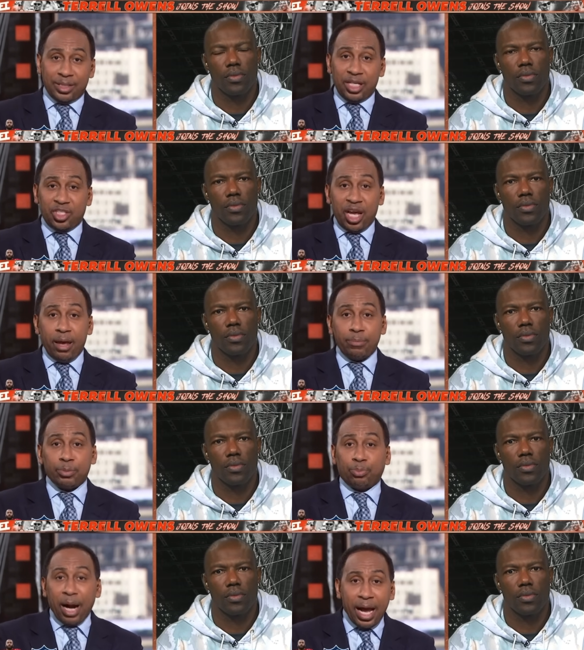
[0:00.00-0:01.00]
Speaker 1: with every
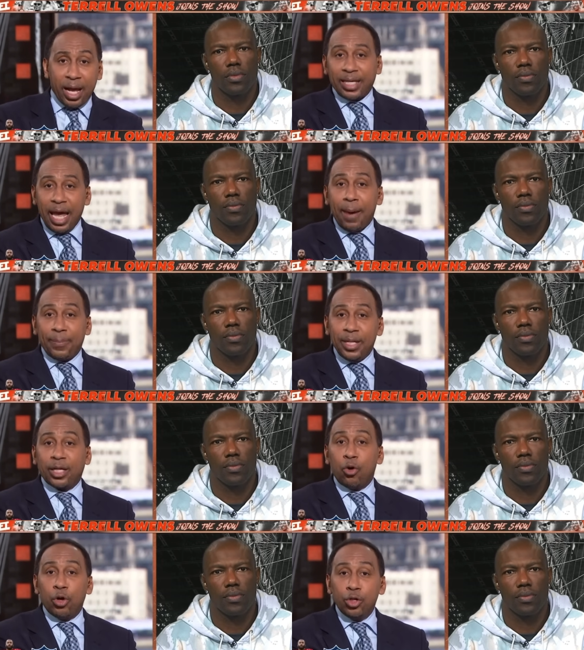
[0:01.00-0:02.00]
single thing
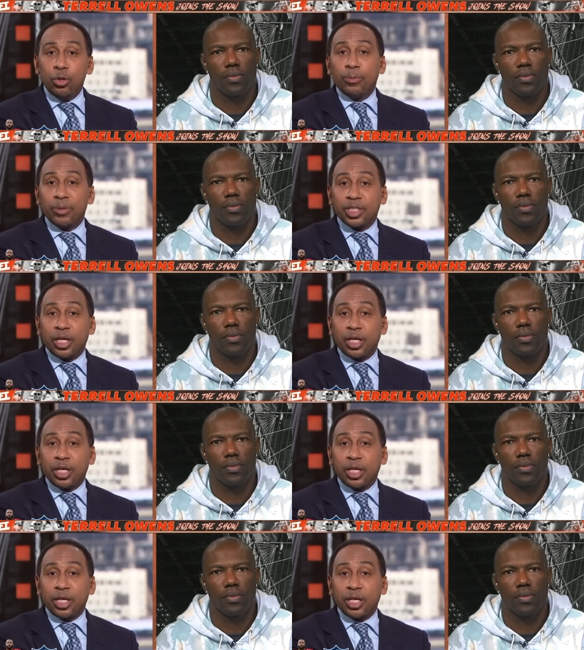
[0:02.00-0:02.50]
that Colin